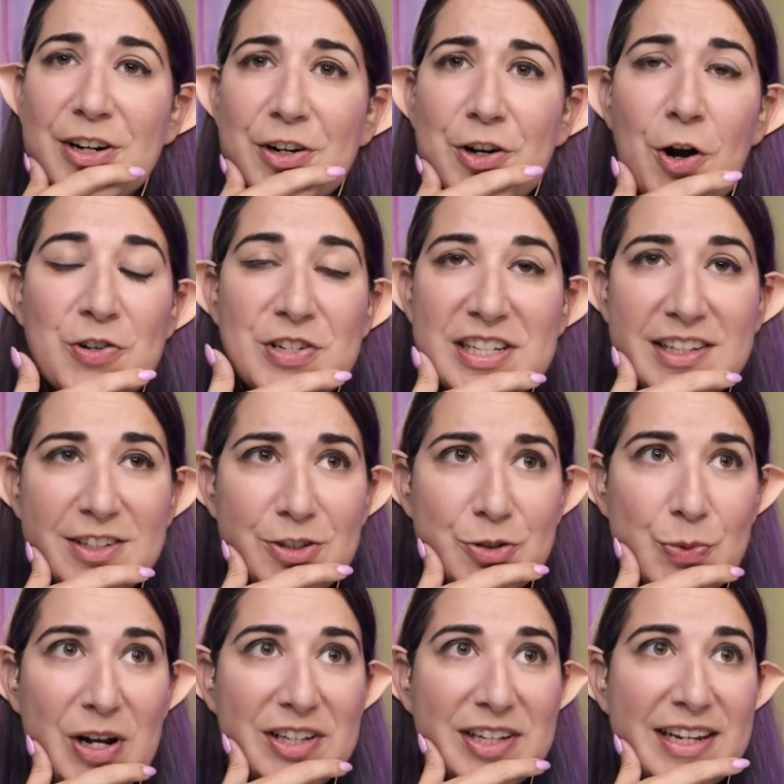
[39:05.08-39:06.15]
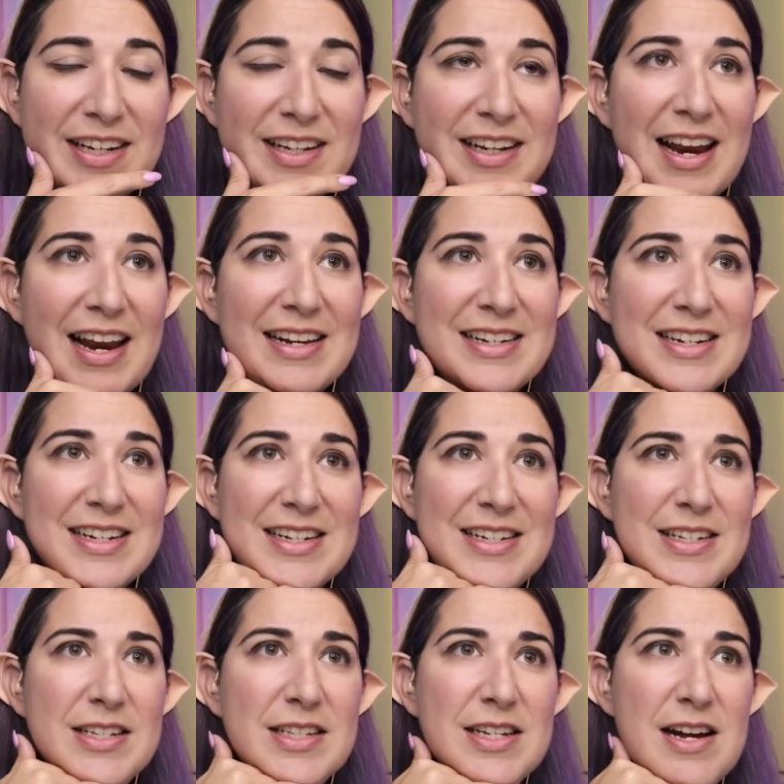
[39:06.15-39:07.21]
cozy little dwelling, and it
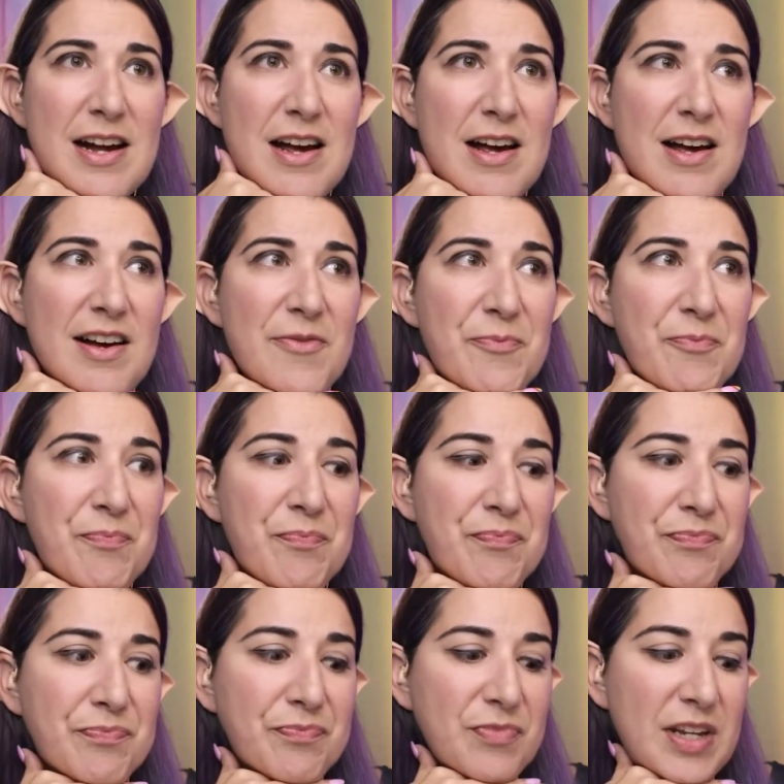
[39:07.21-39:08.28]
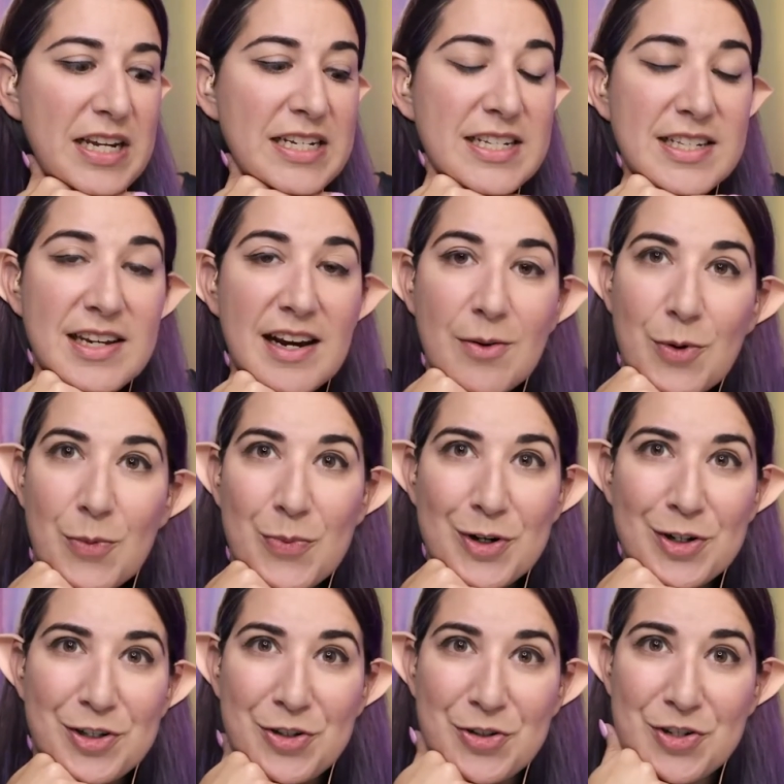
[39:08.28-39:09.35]
is not what we're
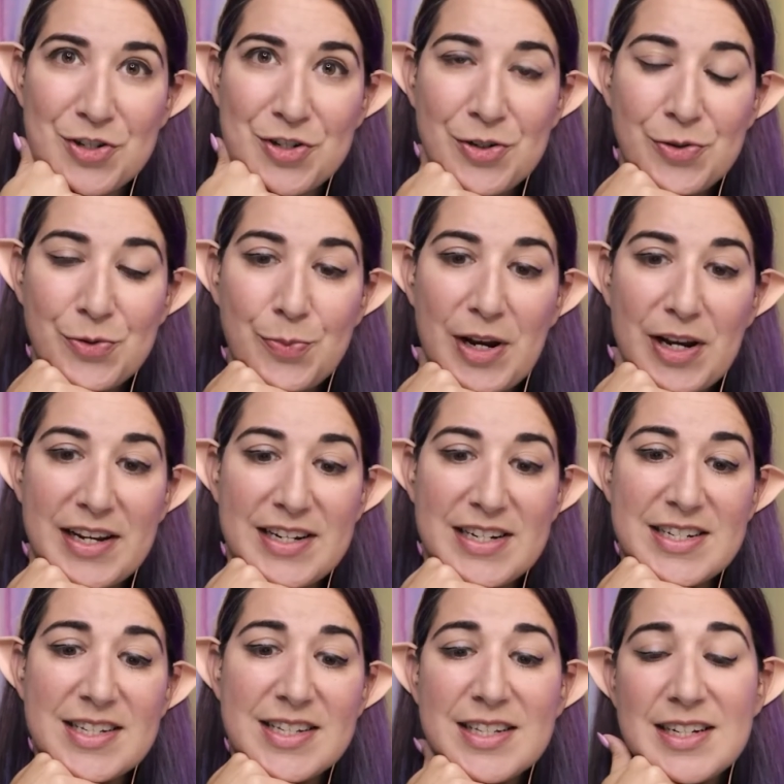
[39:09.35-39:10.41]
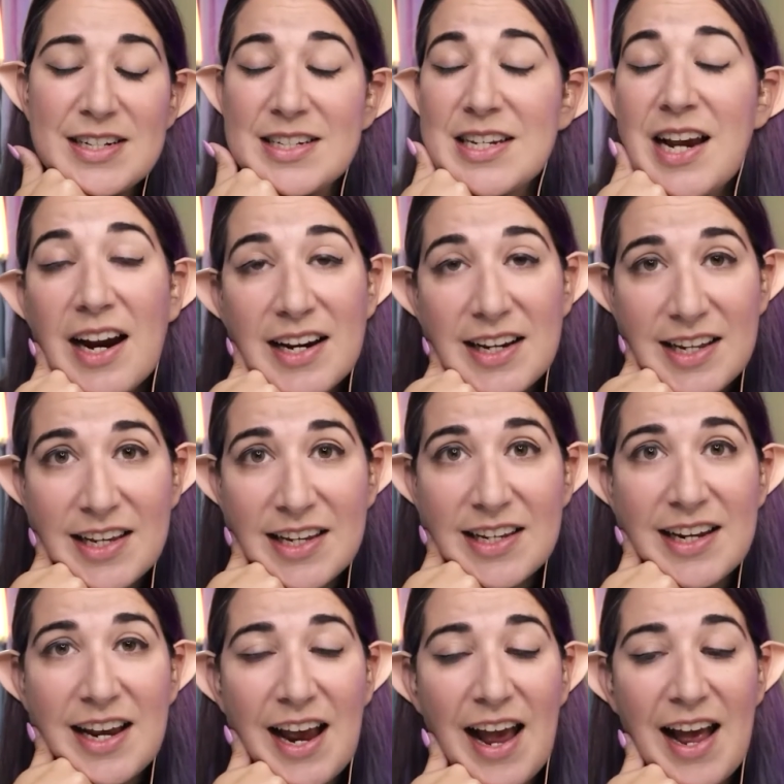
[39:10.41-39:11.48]
used to, but it is
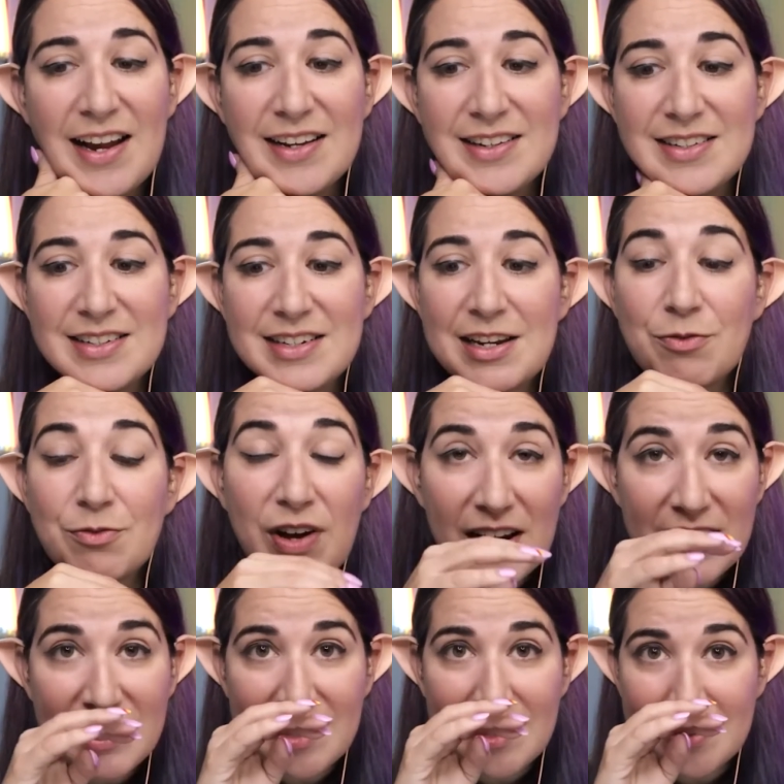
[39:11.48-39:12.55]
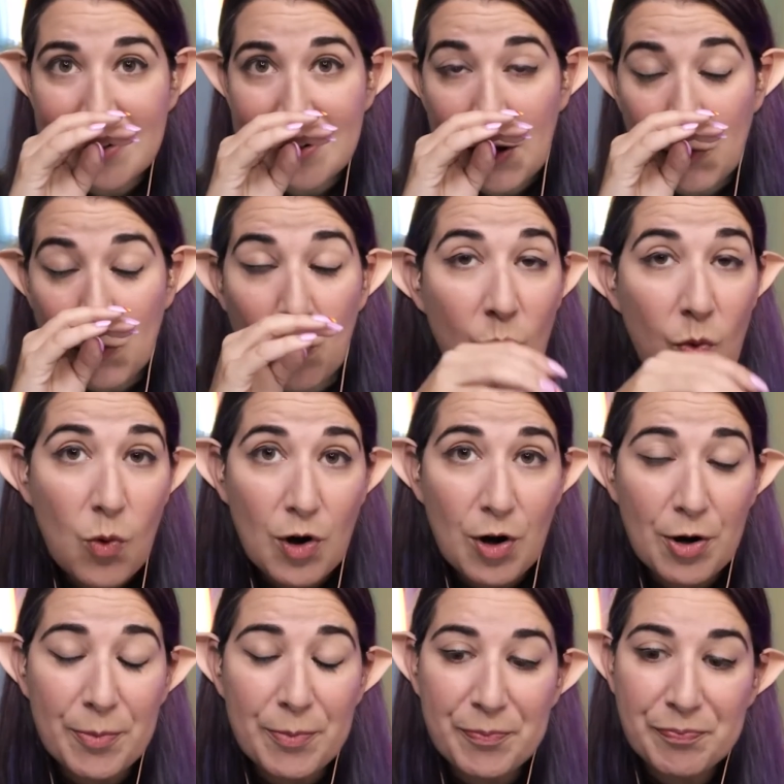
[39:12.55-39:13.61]
tidy and inviting and
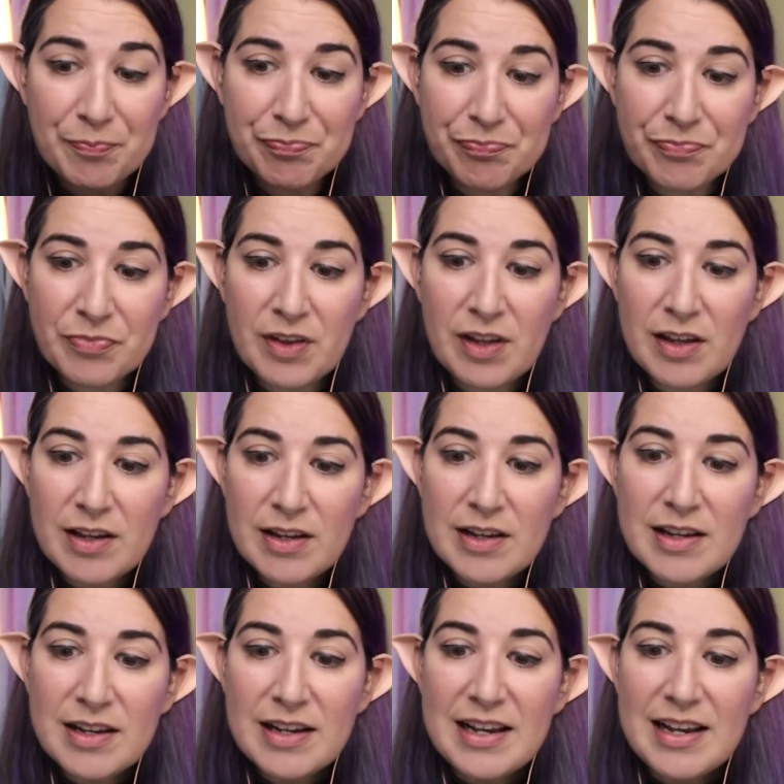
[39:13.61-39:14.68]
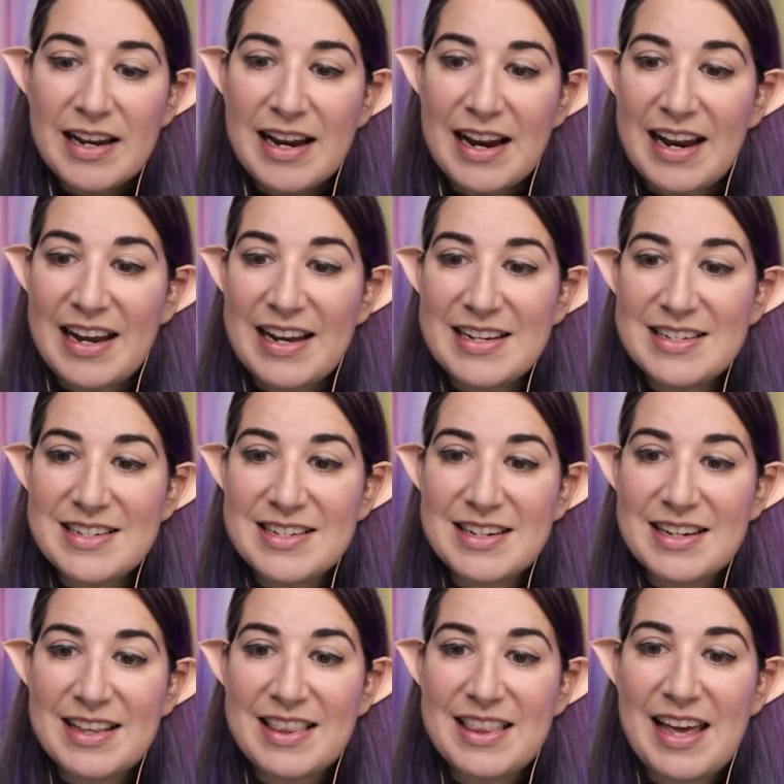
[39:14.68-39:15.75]
warm. And
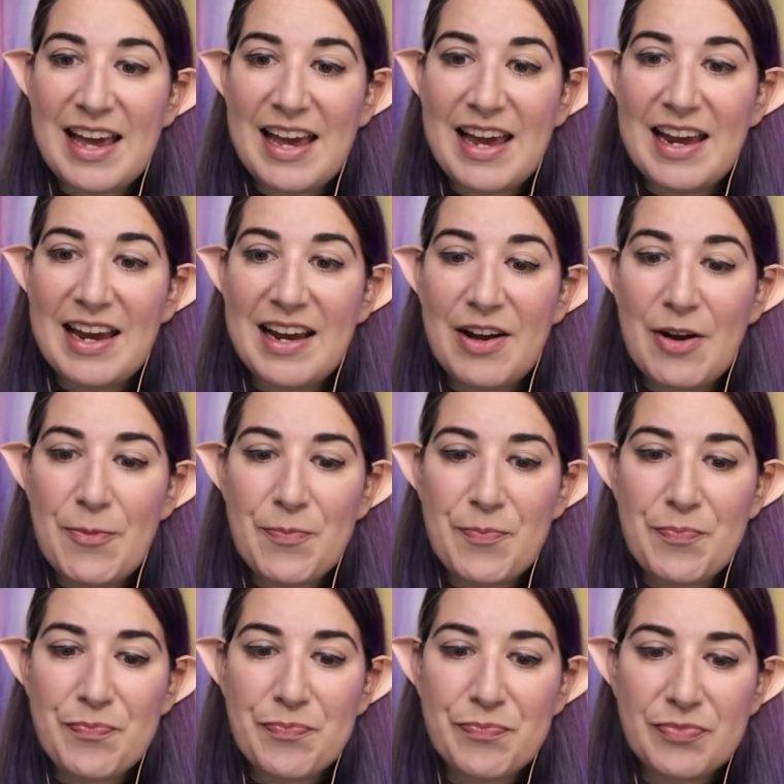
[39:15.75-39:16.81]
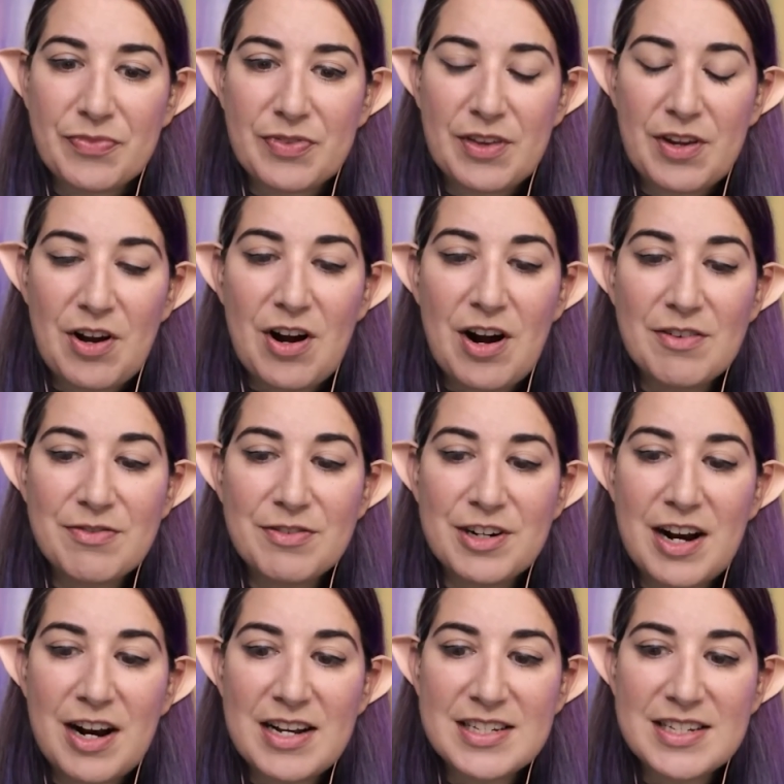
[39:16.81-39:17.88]
they offer
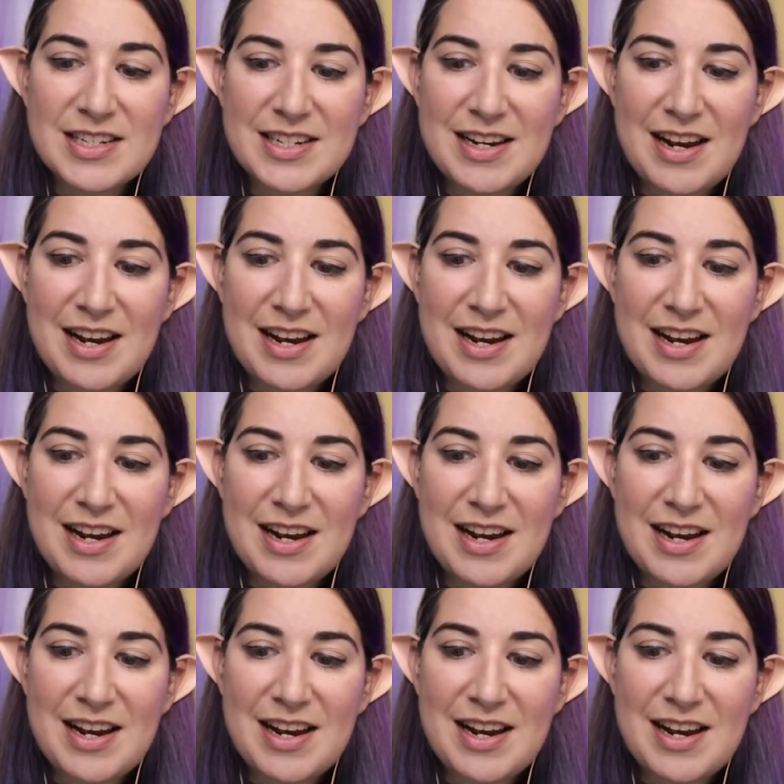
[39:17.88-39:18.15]
us